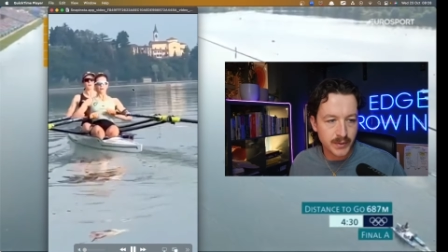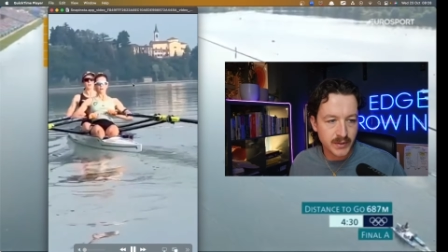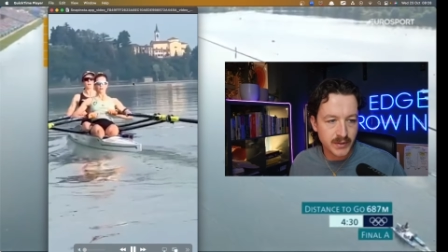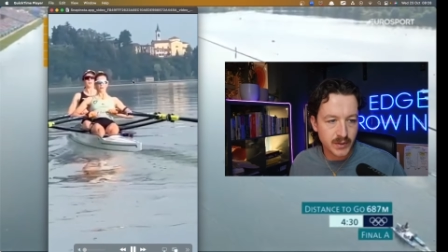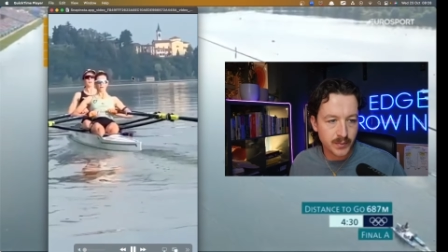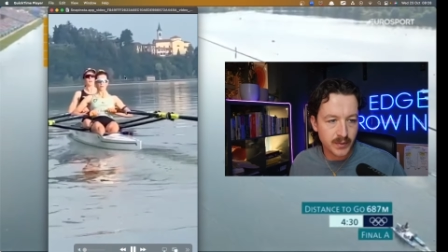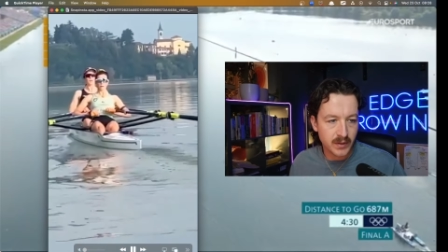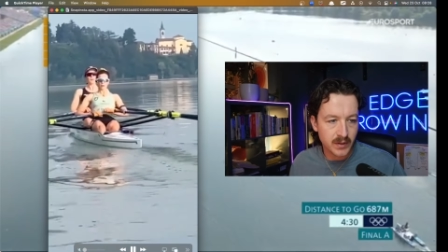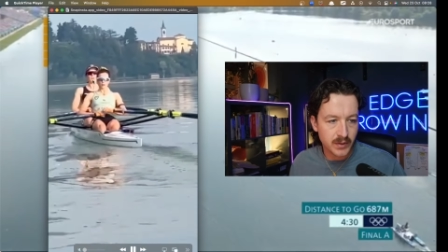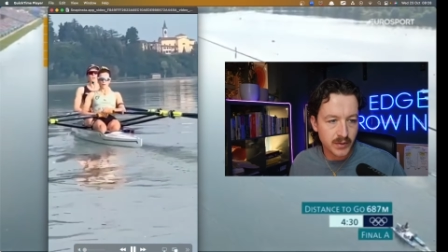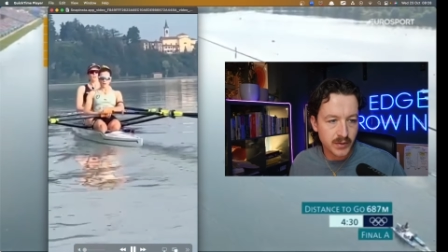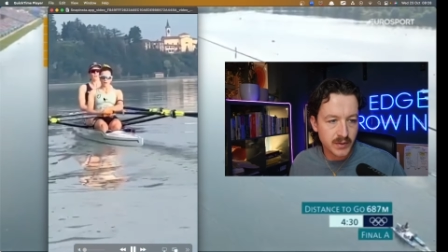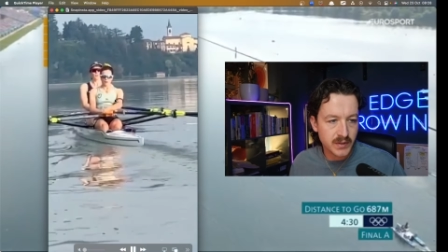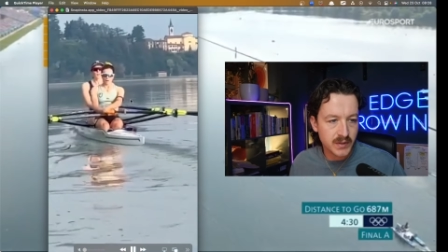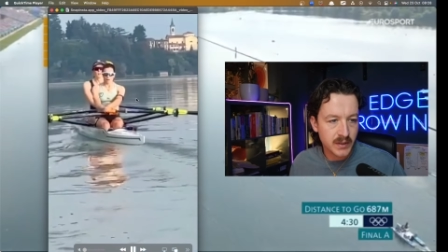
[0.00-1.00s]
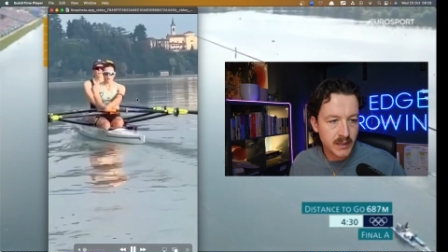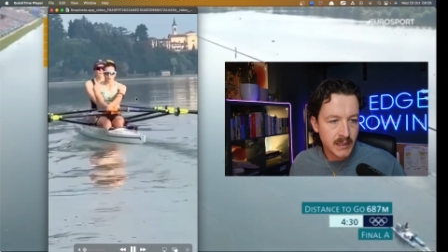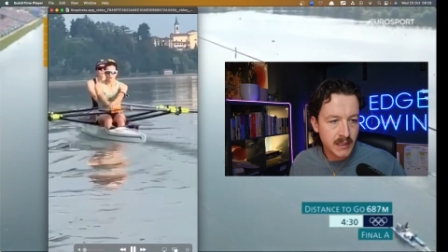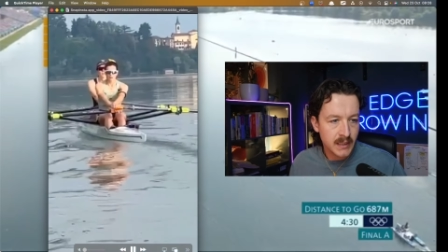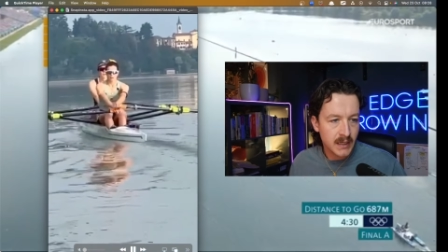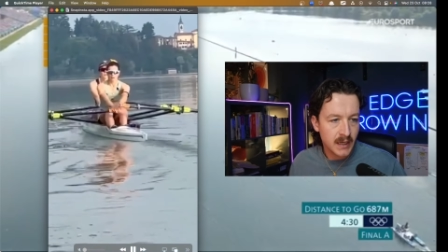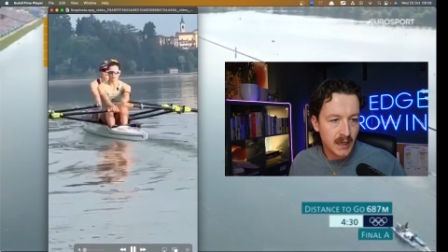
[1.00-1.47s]
super loose
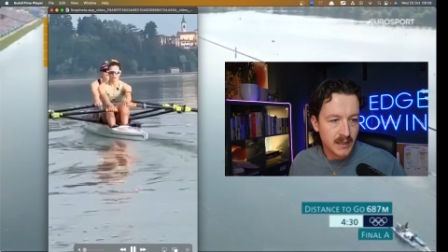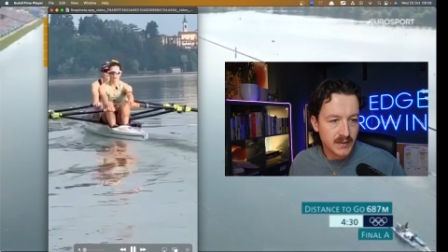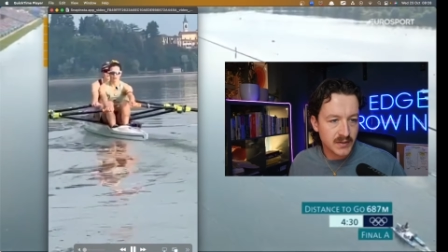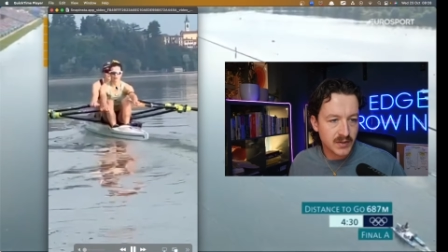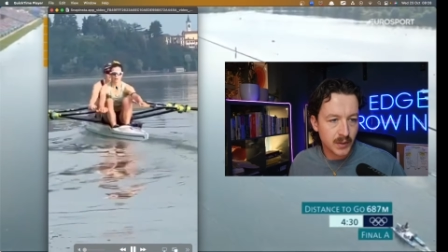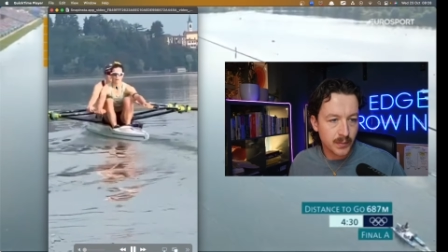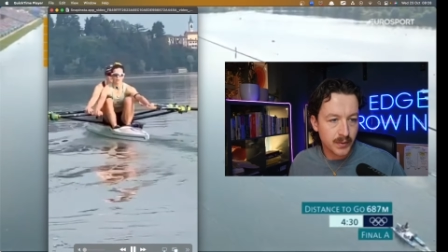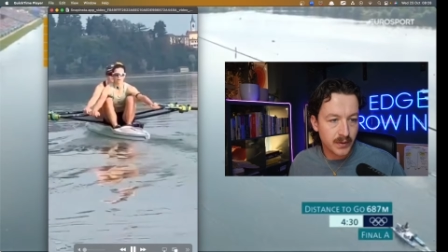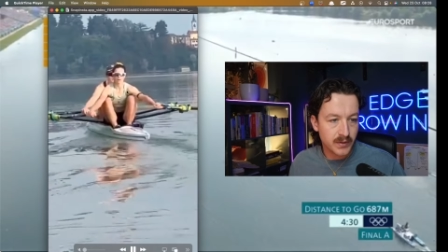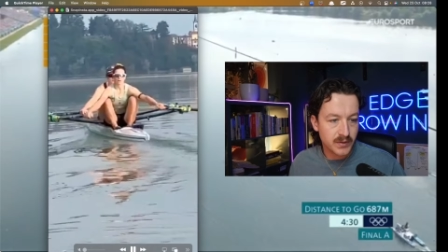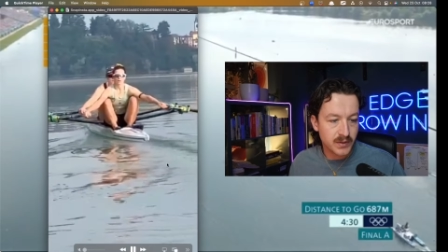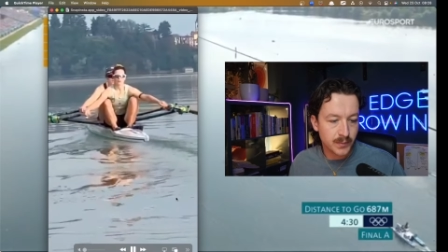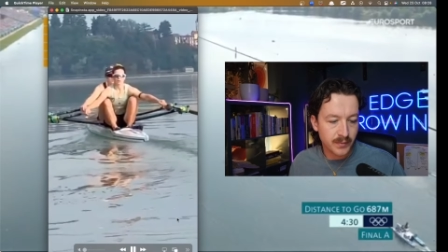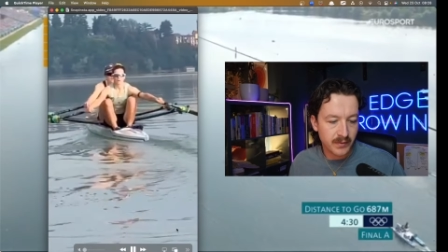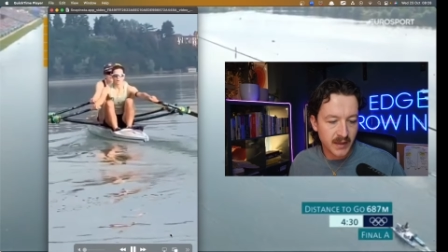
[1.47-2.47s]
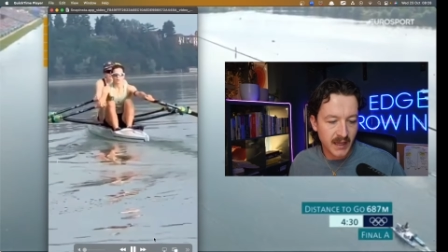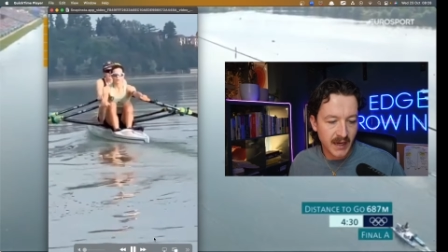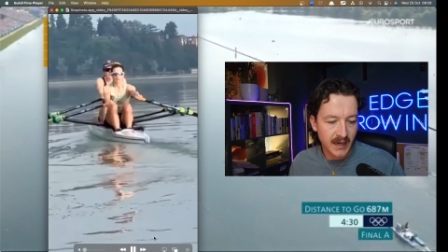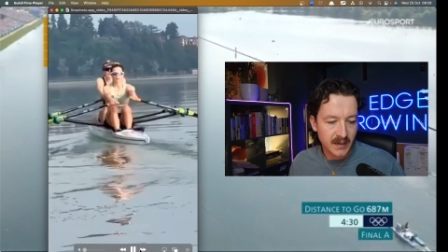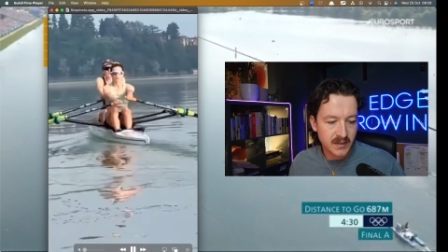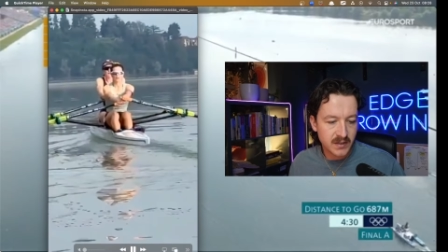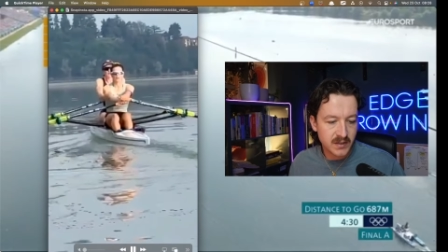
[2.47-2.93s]
and super
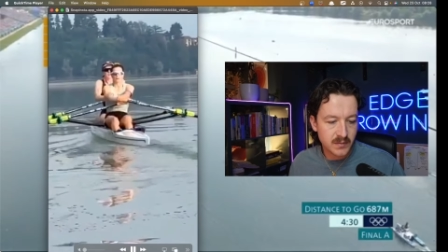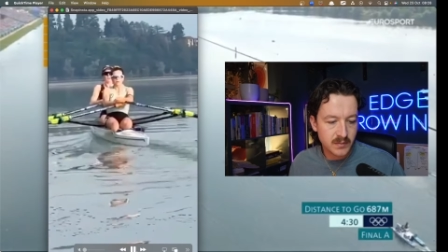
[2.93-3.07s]
relaxed.